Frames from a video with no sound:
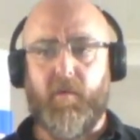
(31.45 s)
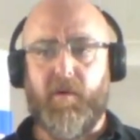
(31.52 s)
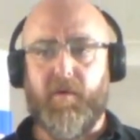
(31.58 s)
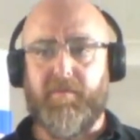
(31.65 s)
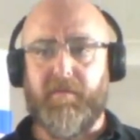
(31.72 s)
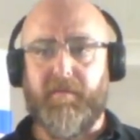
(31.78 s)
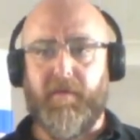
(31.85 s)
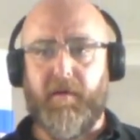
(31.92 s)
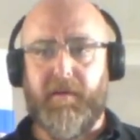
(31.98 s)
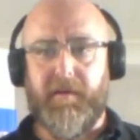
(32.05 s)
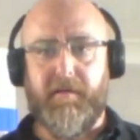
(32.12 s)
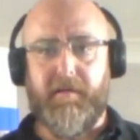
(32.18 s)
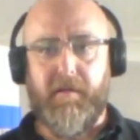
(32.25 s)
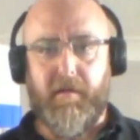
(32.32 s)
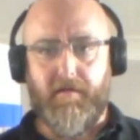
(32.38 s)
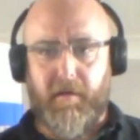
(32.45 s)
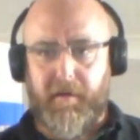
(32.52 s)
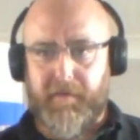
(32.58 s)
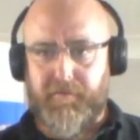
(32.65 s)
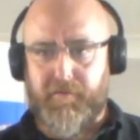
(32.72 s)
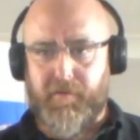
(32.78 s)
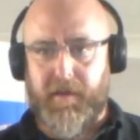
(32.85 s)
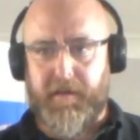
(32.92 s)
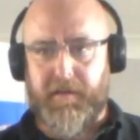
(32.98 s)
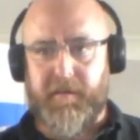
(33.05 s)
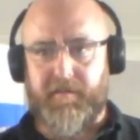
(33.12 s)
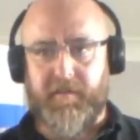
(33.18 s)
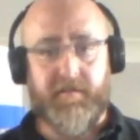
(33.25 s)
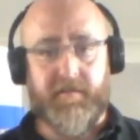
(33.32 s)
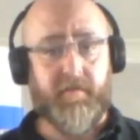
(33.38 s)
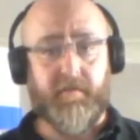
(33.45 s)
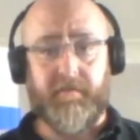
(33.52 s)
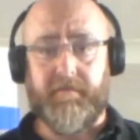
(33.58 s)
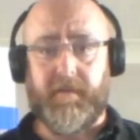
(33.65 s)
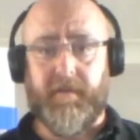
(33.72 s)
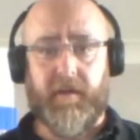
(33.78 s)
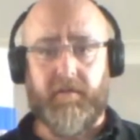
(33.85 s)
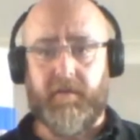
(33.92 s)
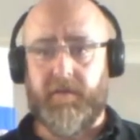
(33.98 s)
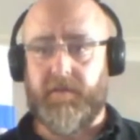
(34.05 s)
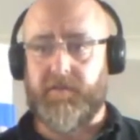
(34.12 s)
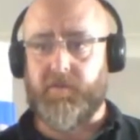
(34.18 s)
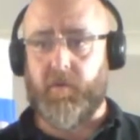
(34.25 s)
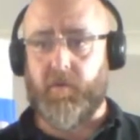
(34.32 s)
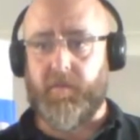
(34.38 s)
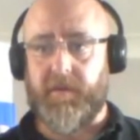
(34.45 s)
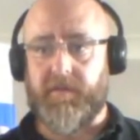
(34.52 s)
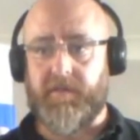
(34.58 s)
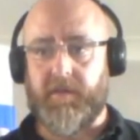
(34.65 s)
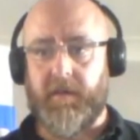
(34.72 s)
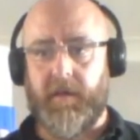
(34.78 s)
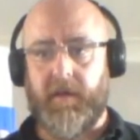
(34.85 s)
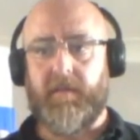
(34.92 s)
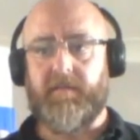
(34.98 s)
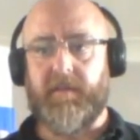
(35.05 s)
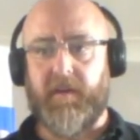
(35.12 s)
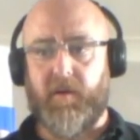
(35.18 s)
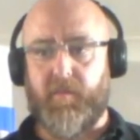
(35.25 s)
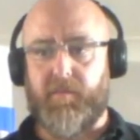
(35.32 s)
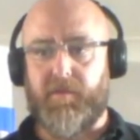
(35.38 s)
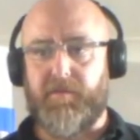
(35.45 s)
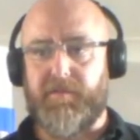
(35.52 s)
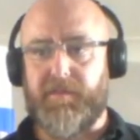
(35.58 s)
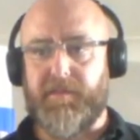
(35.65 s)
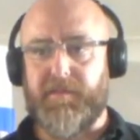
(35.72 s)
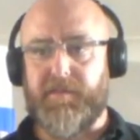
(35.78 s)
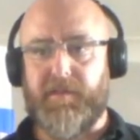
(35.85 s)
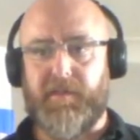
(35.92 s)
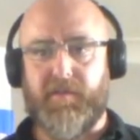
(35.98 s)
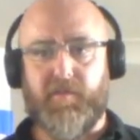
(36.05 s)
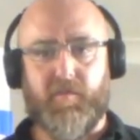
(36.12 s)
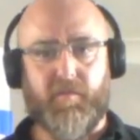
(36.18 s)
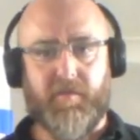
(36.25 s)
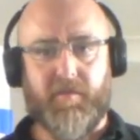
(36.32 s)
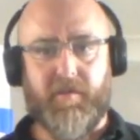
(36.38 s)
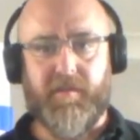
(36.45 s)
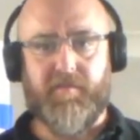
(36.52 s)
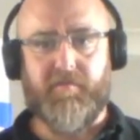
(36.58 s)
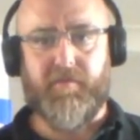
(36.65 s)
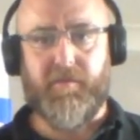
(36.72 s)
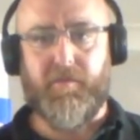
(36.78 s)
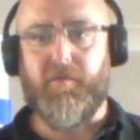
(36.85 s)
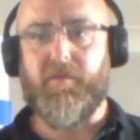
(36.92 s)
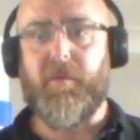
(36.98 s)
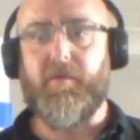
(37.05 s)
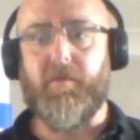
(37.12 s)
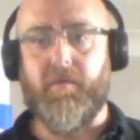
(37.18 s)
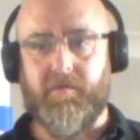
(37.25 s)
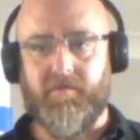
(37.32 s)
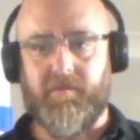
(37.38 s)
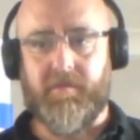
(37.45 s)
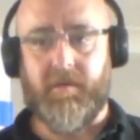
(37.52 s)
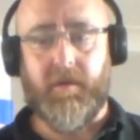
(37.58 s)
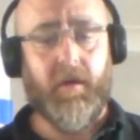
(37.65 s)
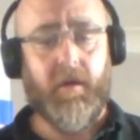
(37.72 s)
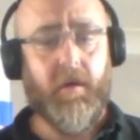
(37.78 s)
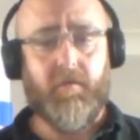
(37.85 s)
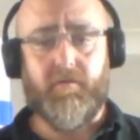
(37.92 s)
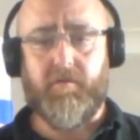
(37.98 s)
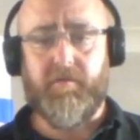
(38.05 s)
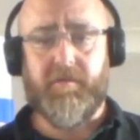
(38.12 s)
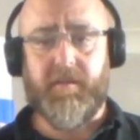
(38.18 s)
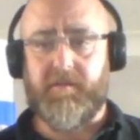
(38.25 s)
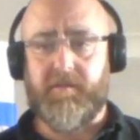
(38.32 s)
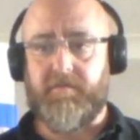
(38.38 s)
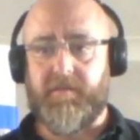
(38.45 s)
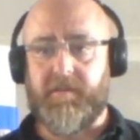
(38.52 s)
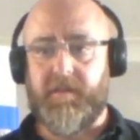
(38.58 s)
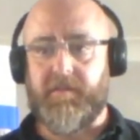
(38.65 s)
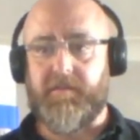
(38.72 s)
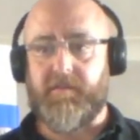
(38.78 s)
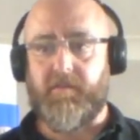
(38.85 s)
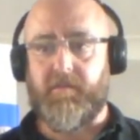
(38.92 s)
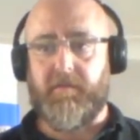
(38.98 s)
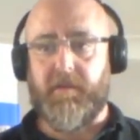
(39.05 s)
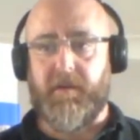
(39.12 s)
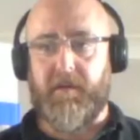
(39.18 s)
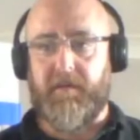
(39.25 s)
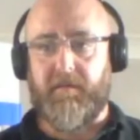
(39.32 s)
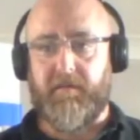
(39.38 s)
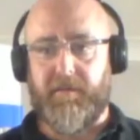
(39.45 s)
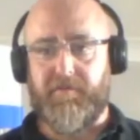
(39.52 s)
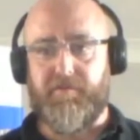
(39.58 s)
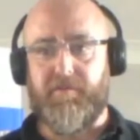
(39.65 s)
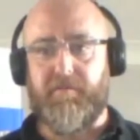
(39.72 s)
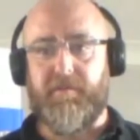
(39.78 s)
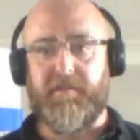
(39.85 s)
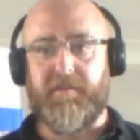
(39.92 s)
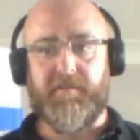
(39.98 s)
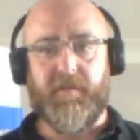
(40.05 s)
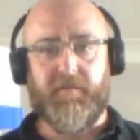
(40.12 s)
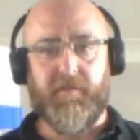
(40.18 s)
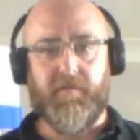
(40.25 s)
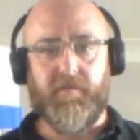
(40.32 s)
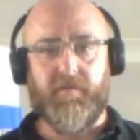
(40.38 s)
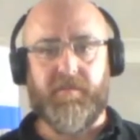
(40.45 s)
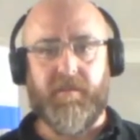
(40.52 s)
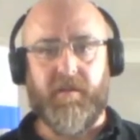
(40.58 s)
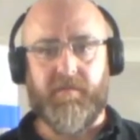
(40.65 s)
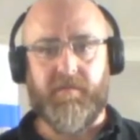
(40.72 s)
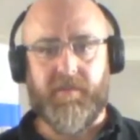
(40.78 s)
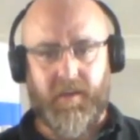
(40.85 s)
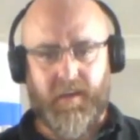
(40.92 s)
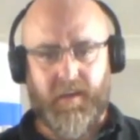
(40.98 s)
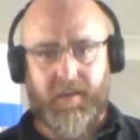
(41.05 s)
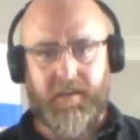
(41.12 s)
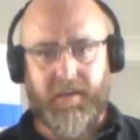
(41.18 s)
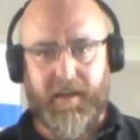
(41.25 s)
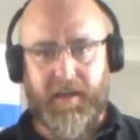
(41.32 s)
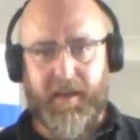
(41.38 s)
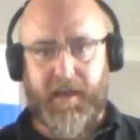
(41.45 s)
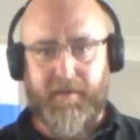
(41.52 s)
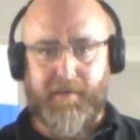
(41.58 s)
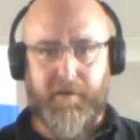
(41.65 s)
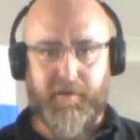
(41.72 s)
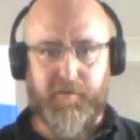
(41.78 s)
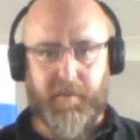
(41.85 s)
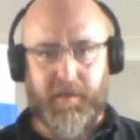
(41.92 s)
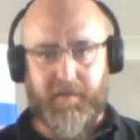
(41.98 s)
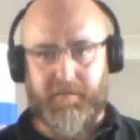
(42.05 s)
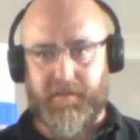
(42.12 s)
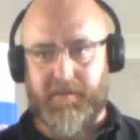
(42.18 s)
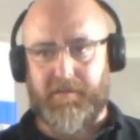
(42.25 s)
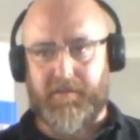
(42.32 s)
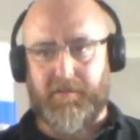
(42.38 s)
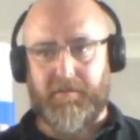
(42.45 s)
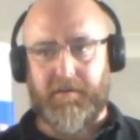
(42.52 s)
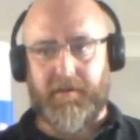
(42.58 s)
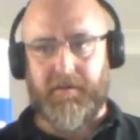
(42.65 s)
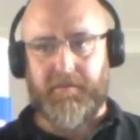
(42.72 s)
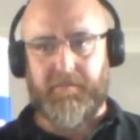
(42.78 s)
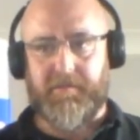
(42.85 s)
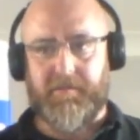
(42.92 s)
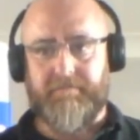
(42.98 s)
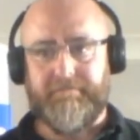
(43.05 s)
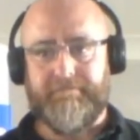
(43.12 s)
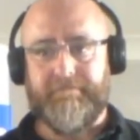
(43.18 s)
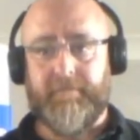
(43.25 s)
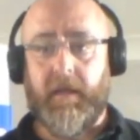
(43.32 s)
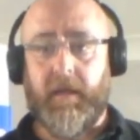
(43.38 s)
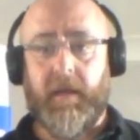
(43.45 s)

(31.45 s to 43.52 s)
we are providing live training sessions on various topics to help you to continue to progress through your course. We're all centre assessors on here, and during these difficult times, you're going to have us beamed into your homes.